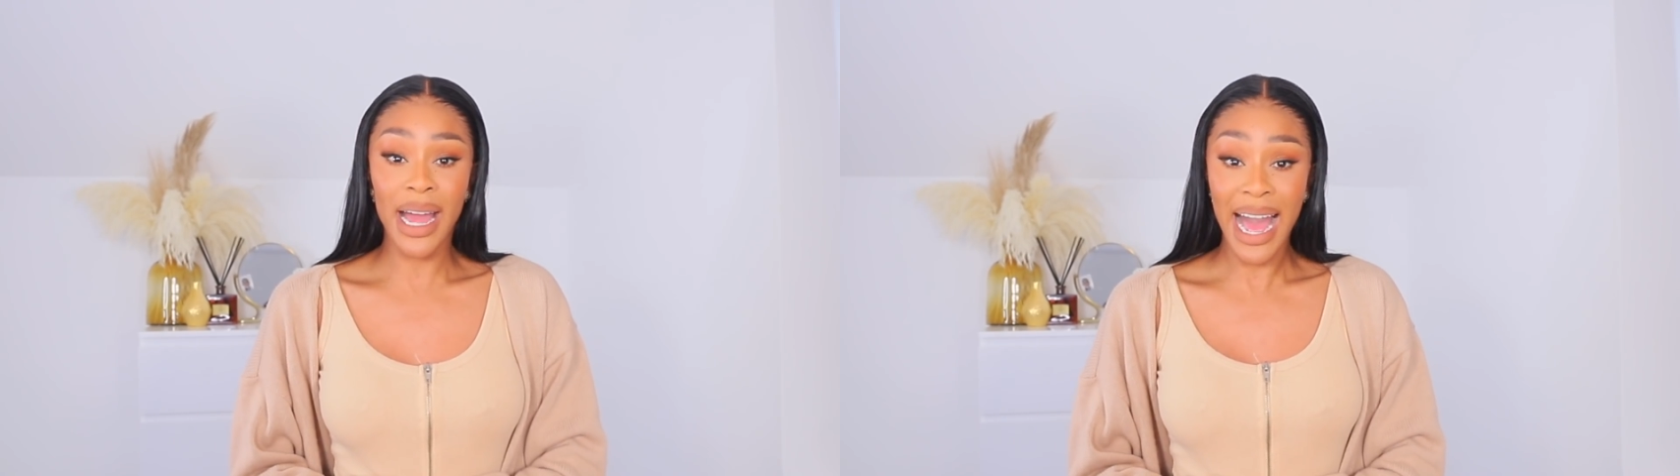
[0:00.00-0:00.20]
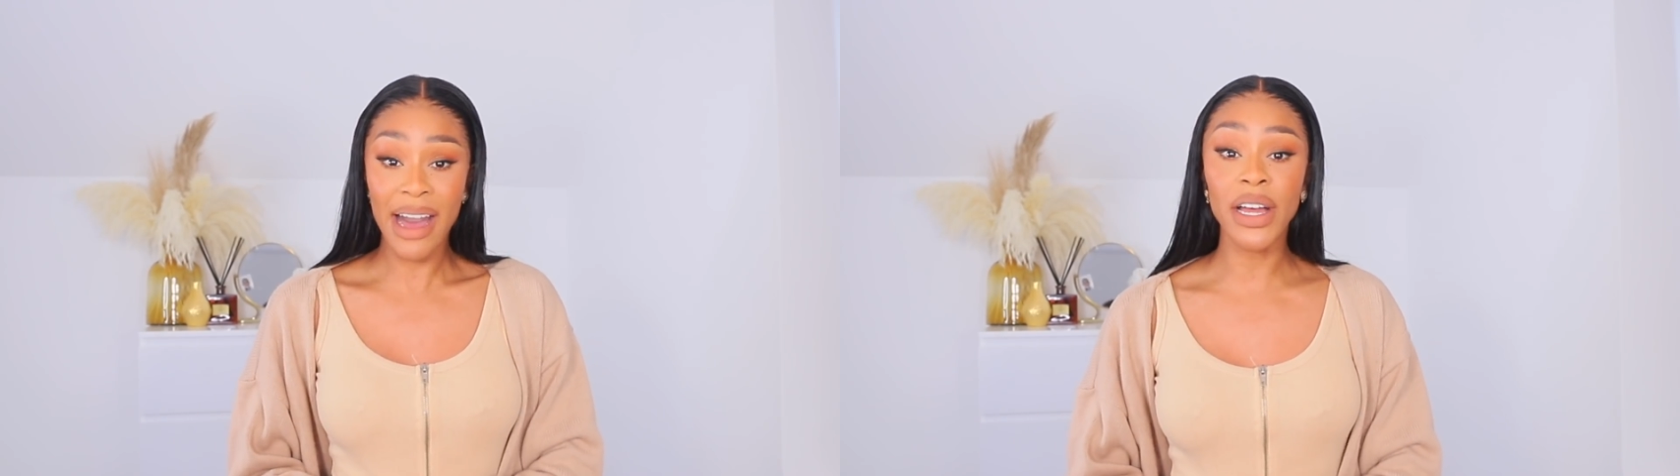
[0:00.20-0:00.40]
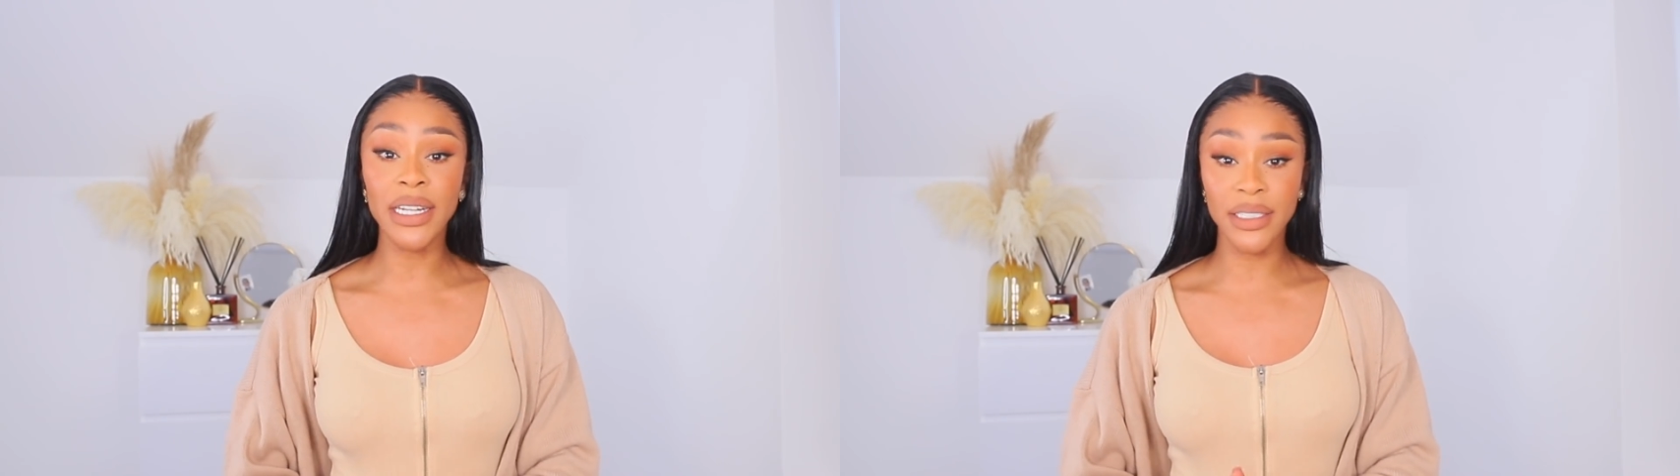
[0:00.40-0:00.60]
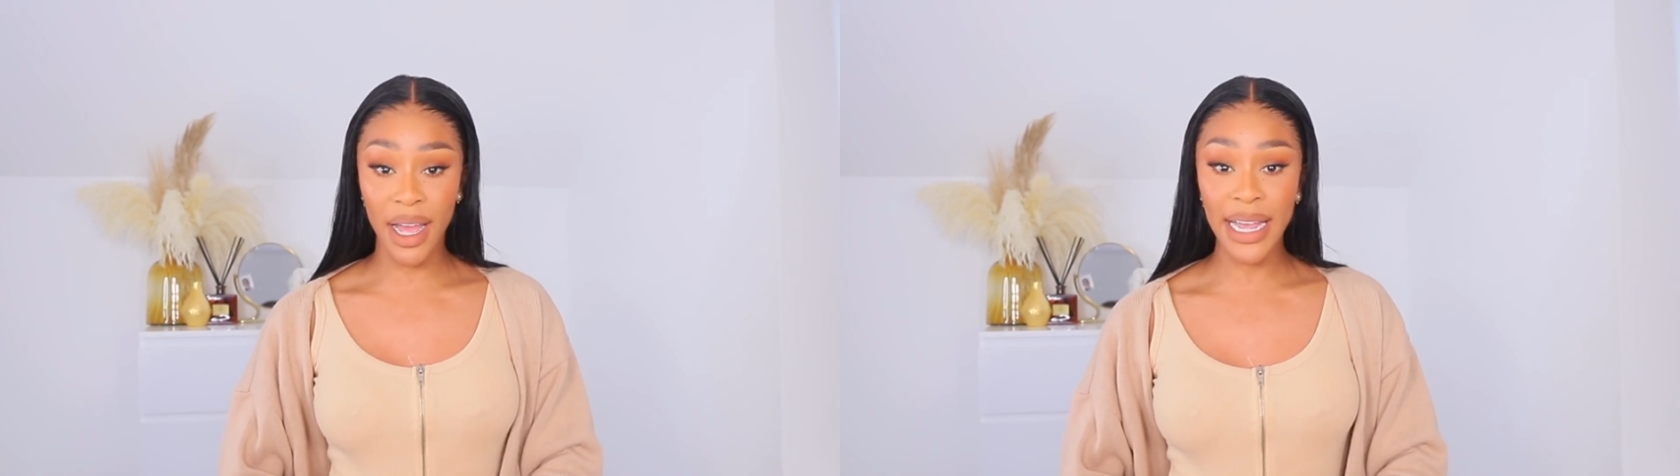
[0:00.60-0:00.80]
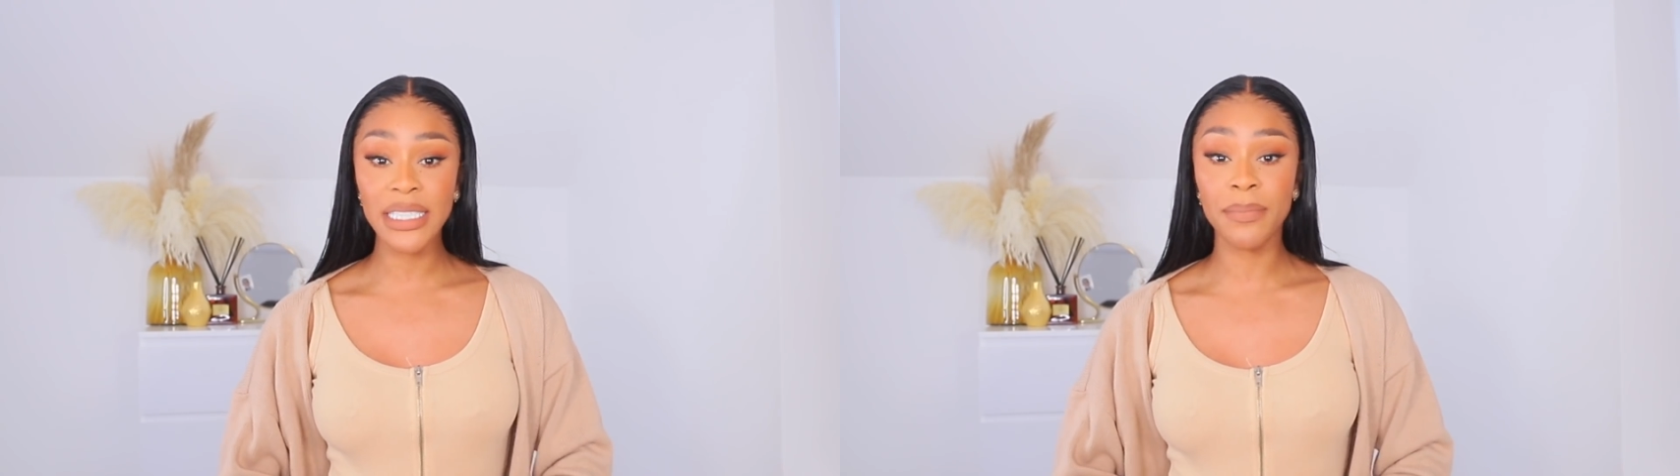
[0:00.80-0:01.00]
have a
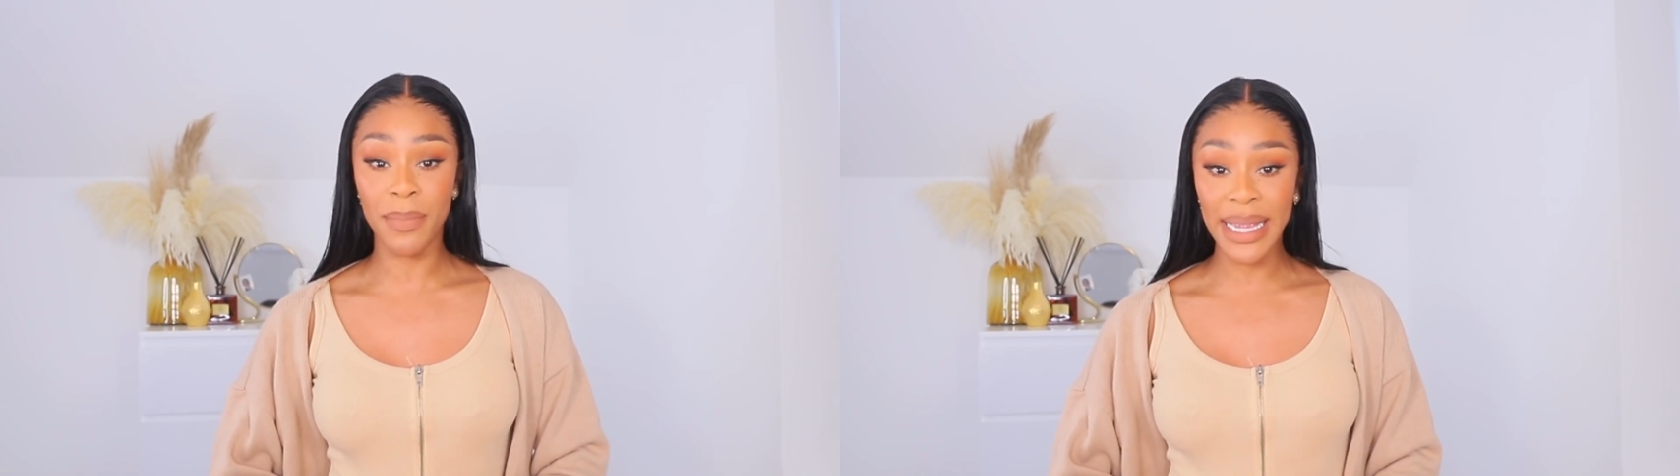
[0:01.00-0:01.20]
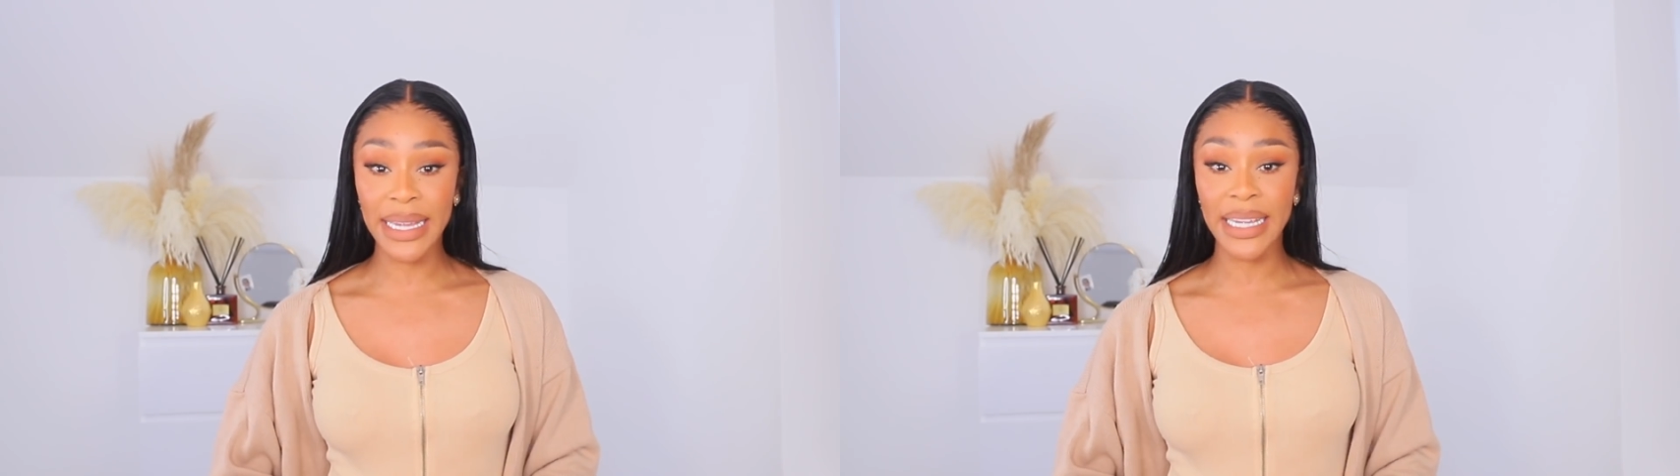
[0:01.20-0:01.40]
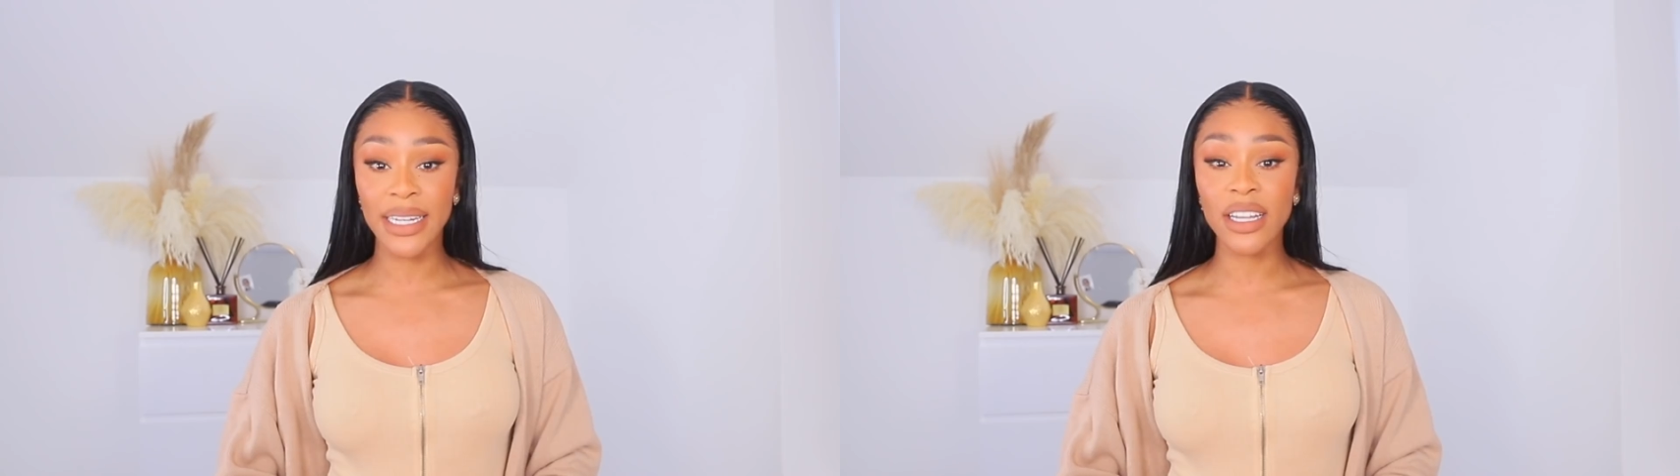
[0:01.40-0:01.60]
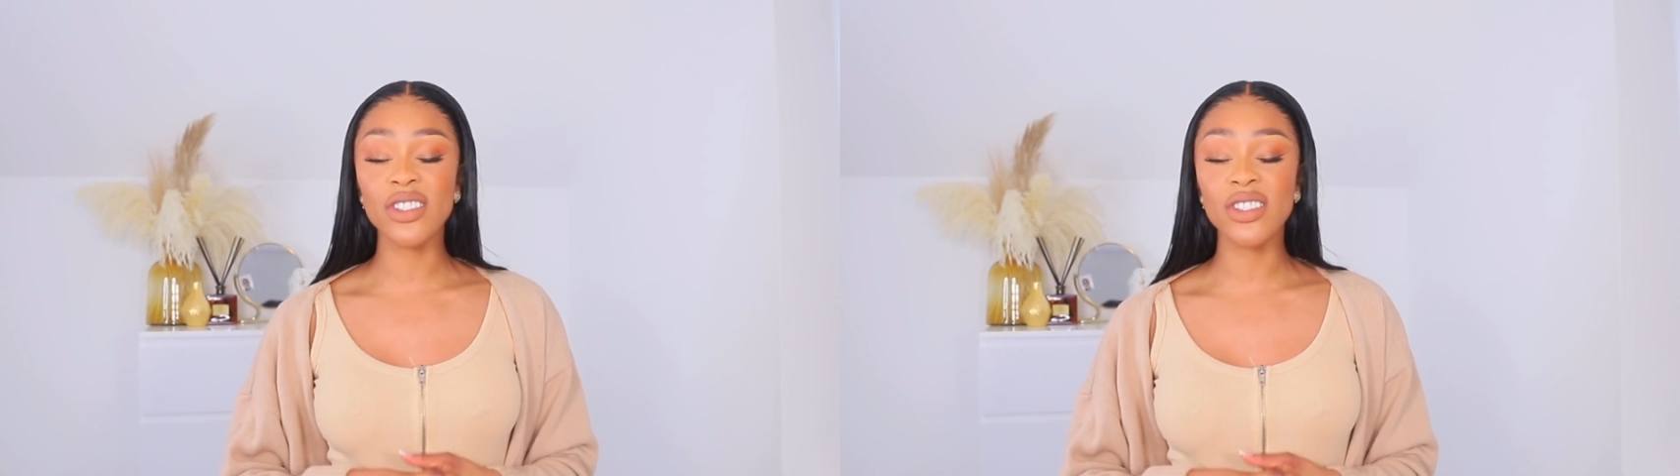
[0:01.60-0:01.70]
nice, banging,